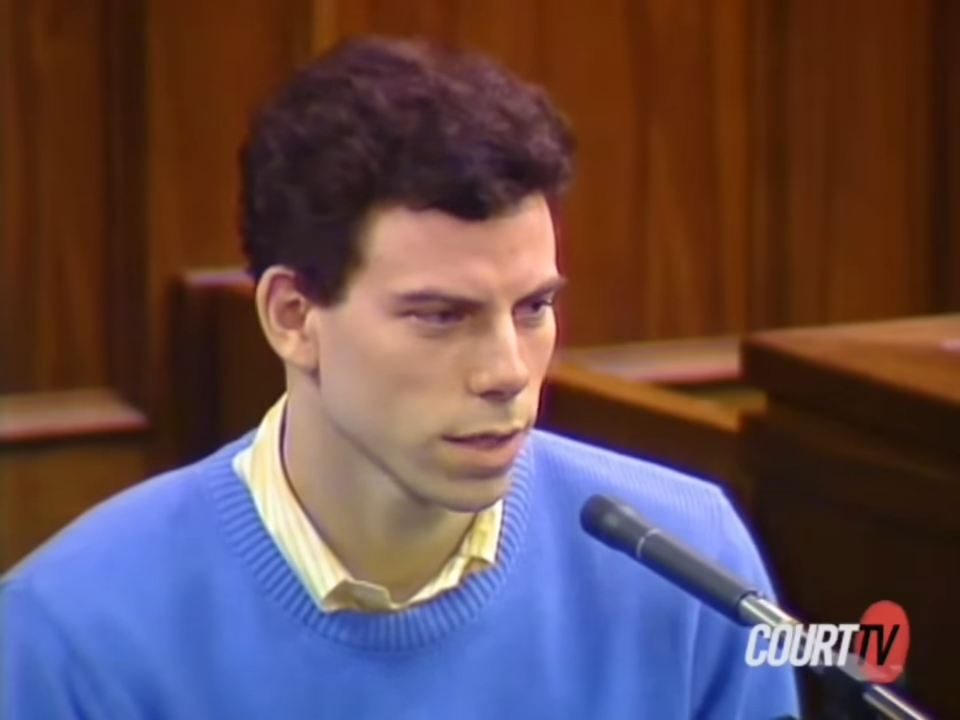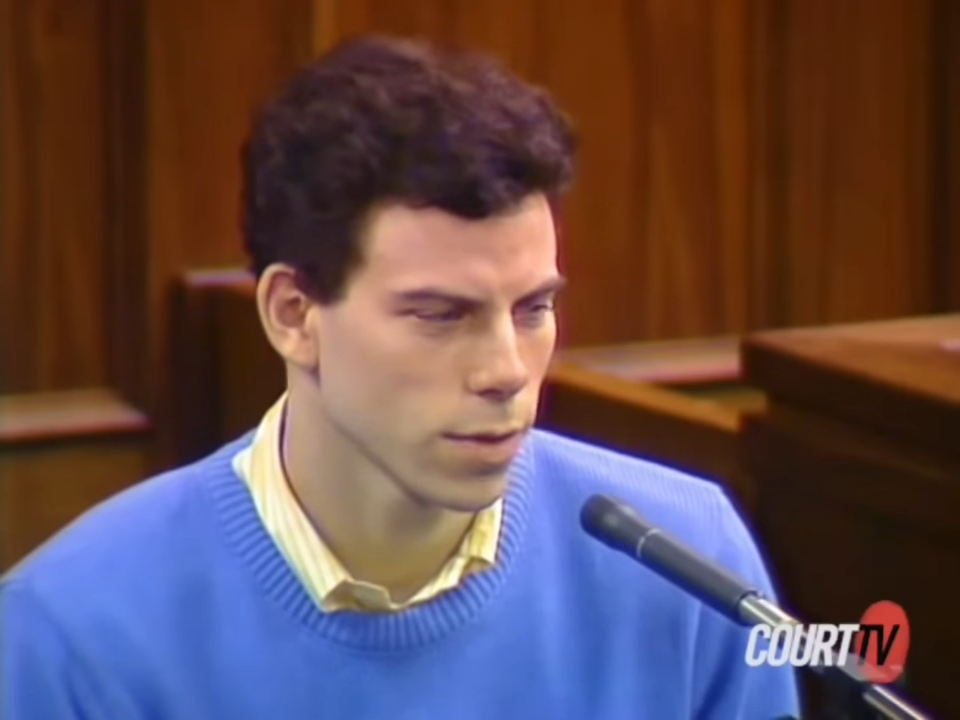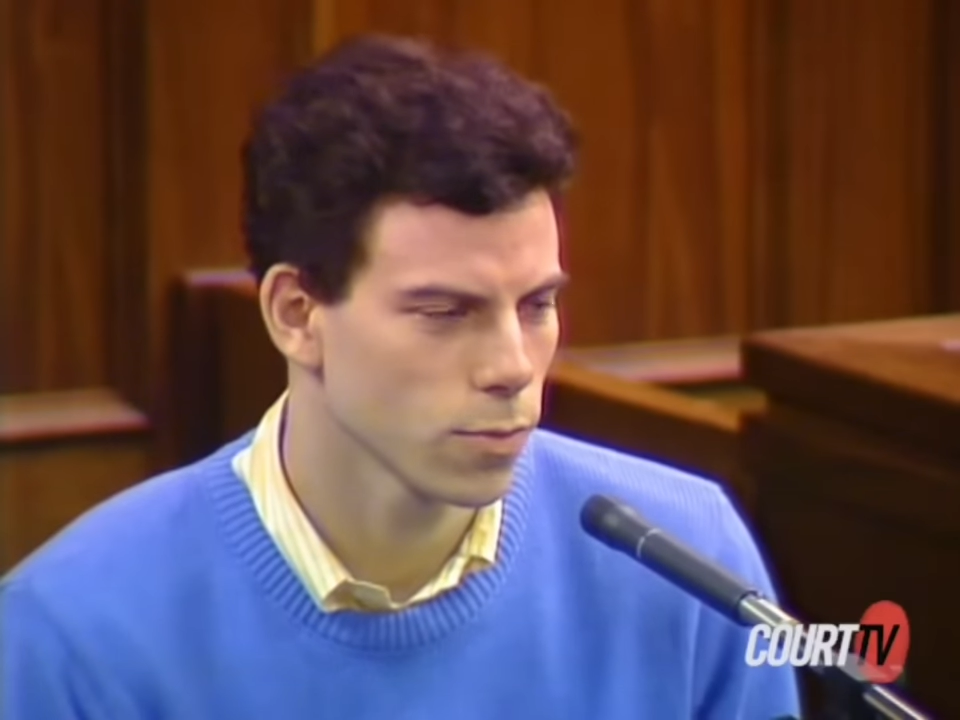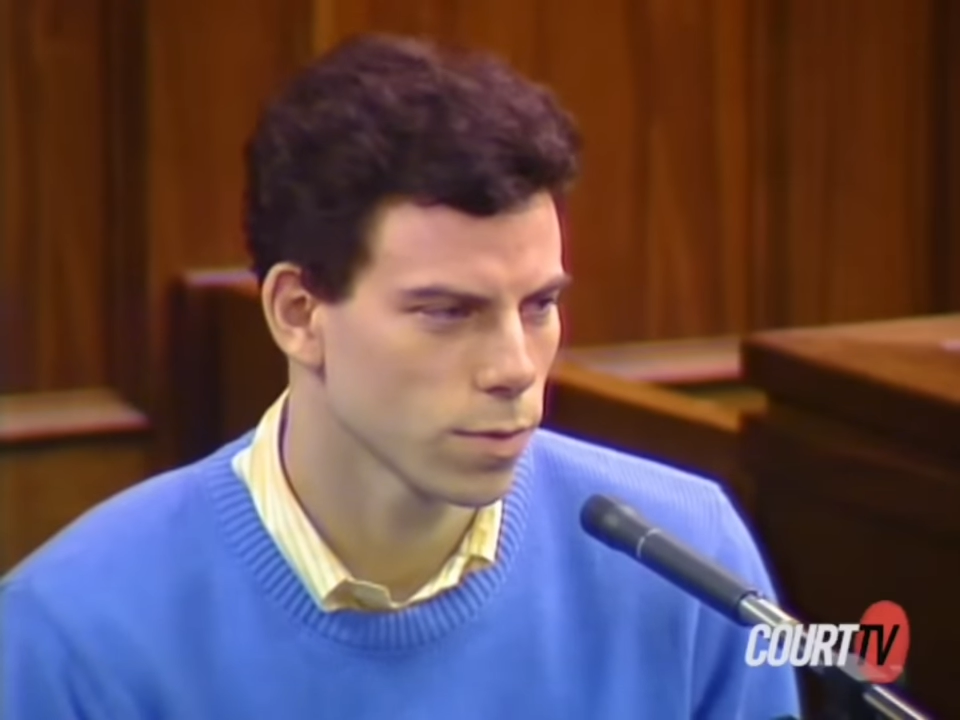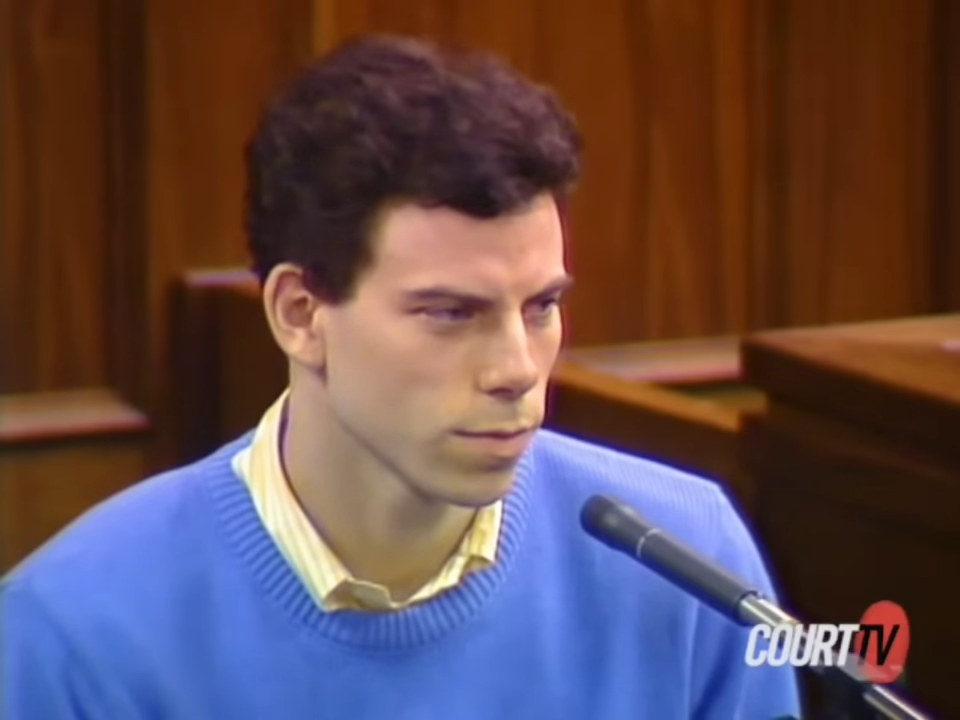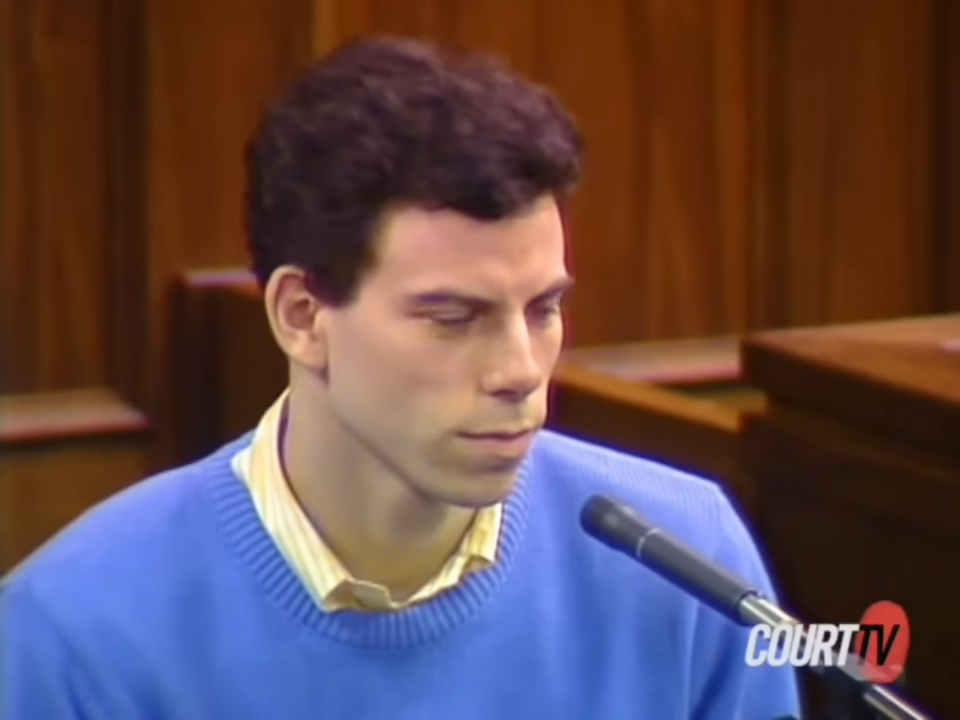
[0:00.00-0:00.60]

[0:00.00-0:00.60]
he would,